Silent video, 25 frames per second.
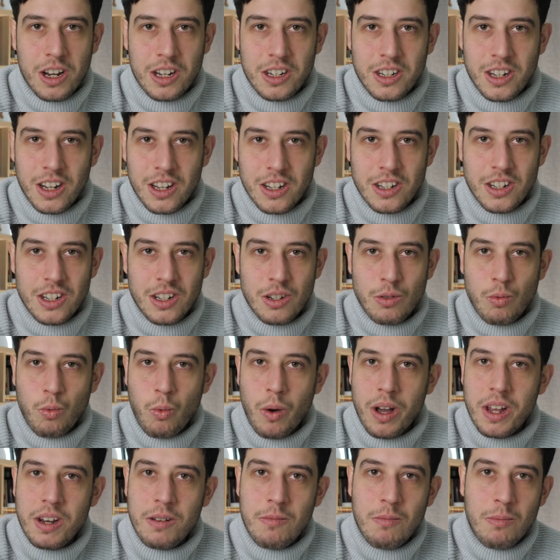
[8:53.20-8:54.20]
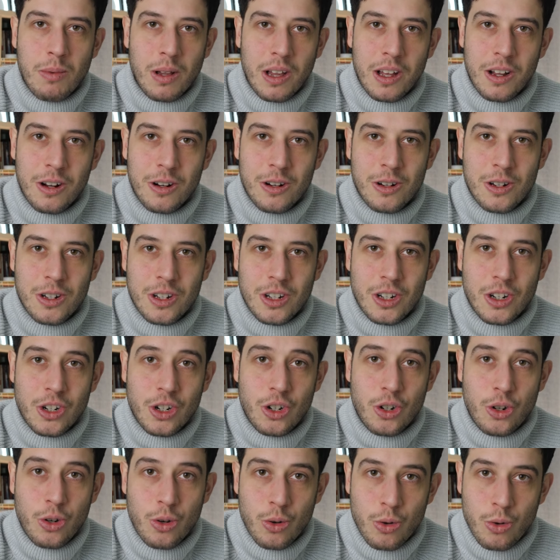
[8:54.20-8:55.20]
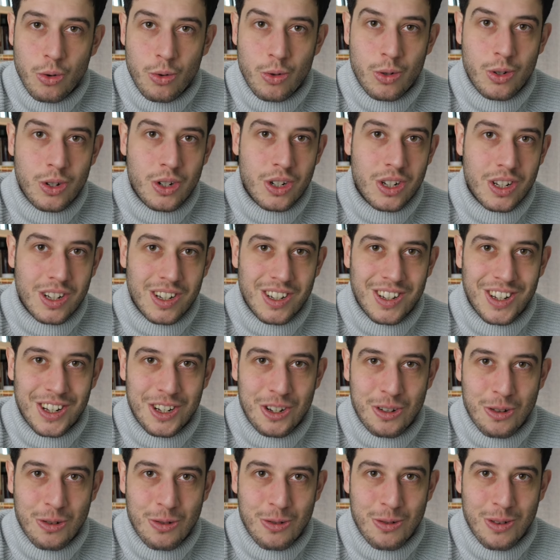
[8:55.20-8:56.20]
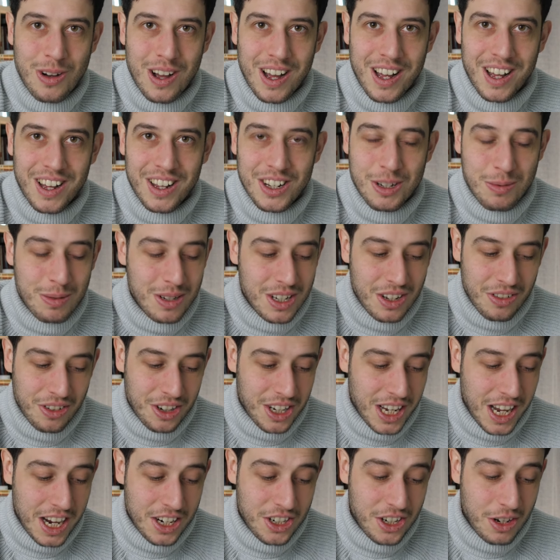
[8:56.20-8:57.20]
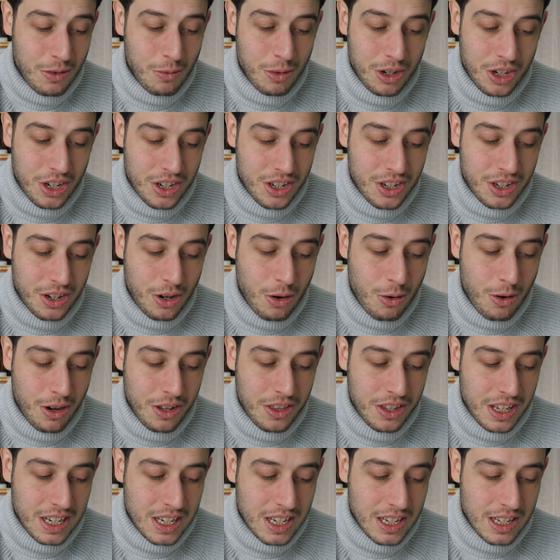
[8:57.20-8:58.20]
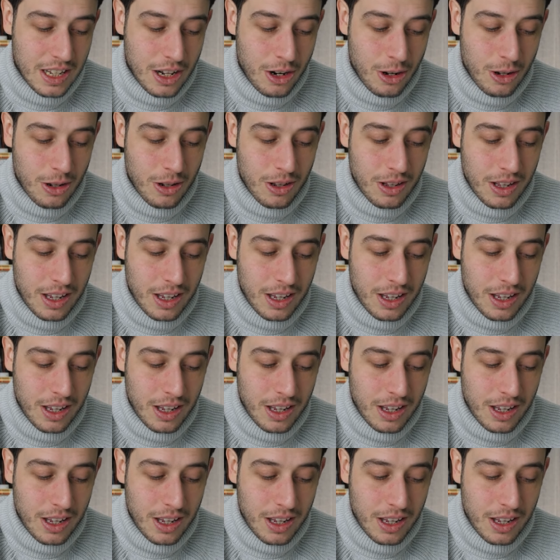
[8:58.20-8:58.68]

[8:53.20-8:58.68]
it does is when players choose to do a specific action, which is go on this little